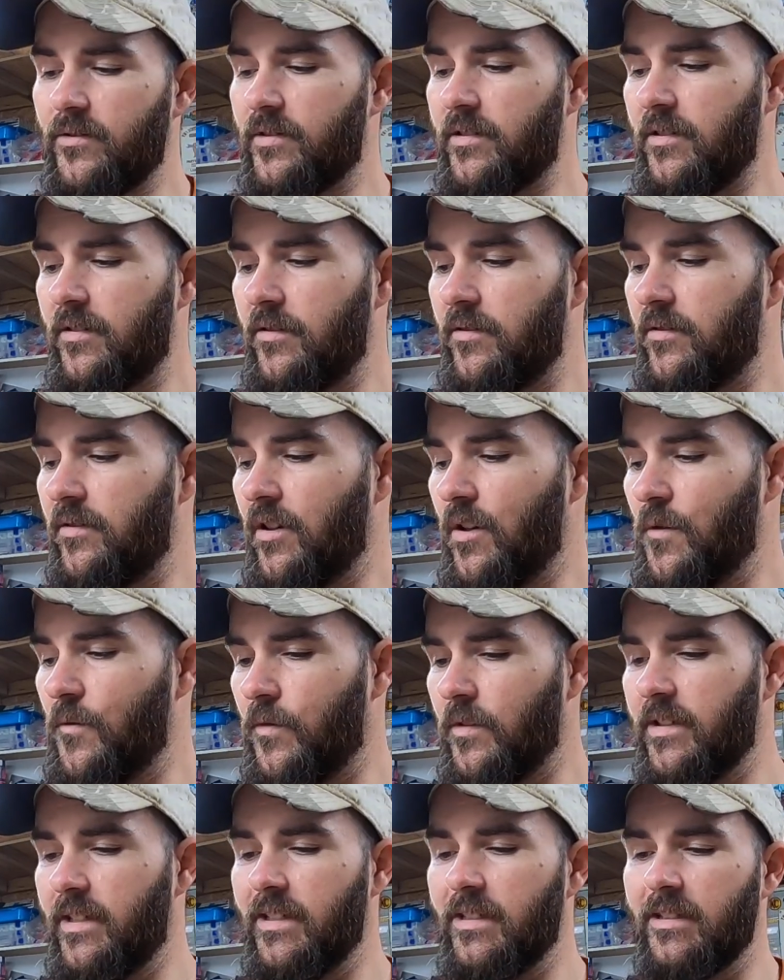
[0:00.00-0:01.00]
So
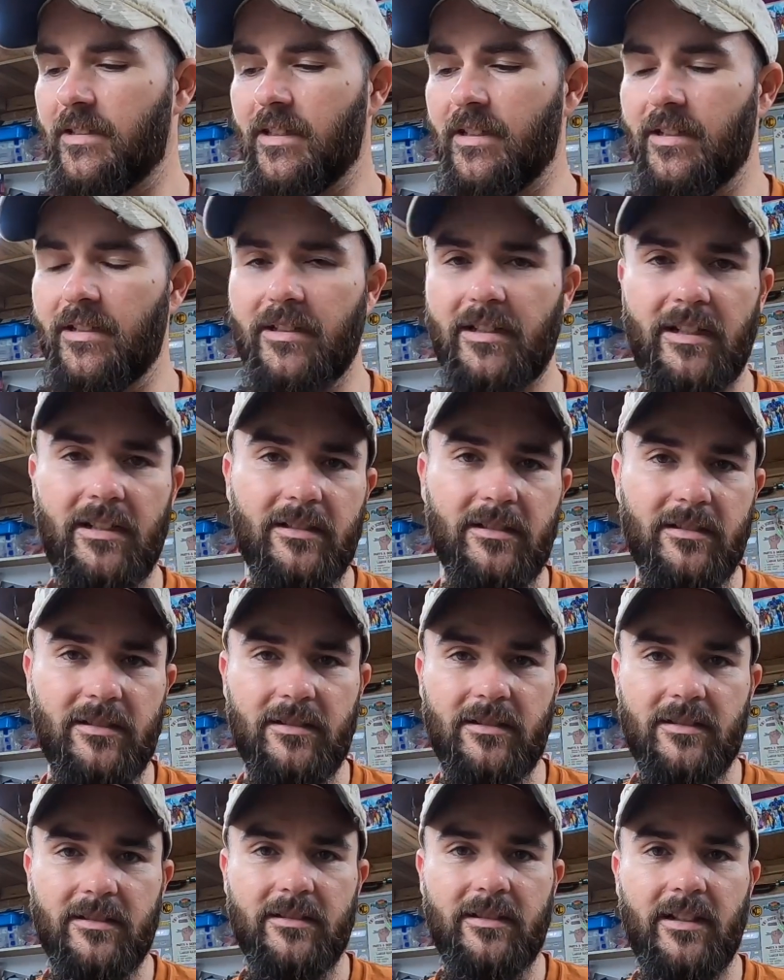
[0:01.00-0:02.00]
hopefully any day that uh
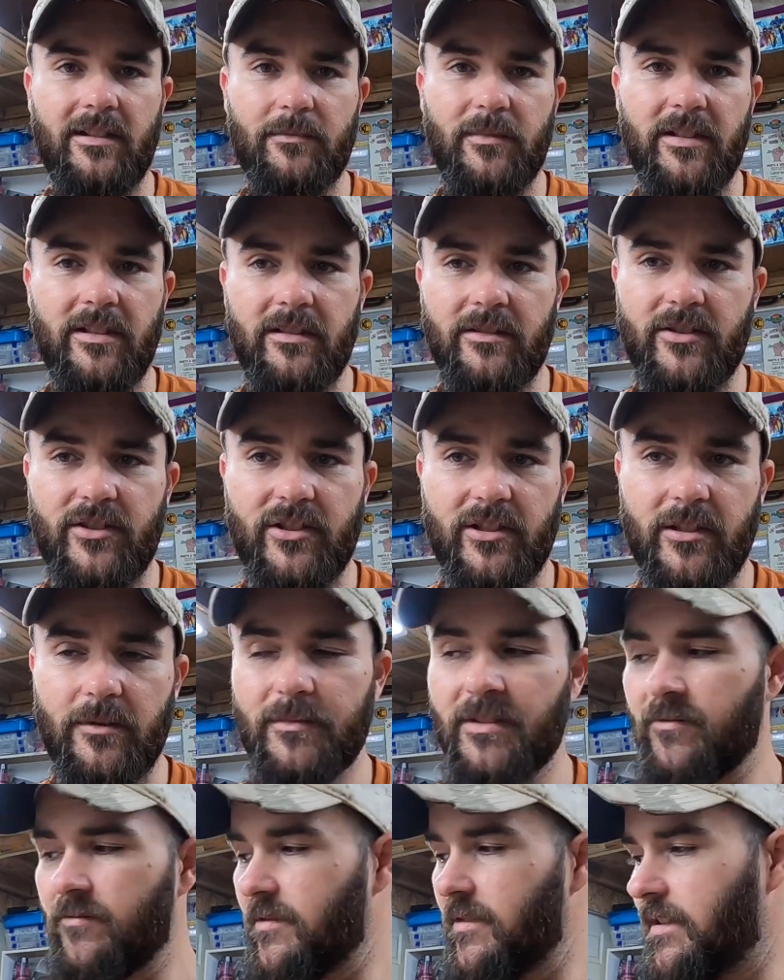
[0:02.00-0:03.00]
that'll be
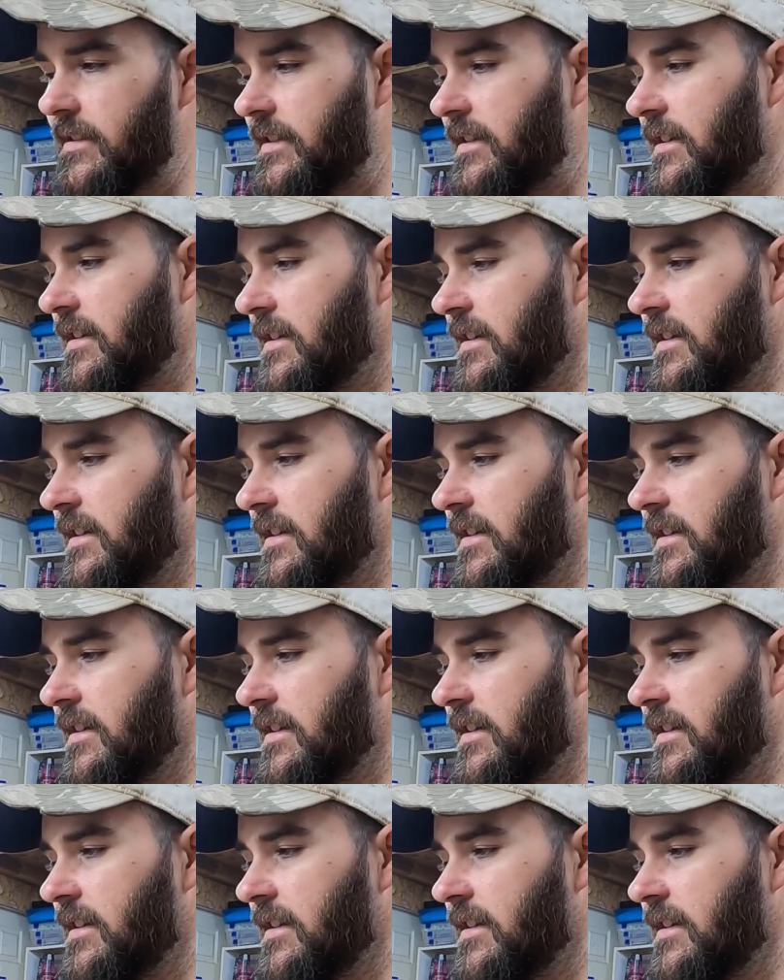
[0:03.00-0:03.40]
shipped and ready.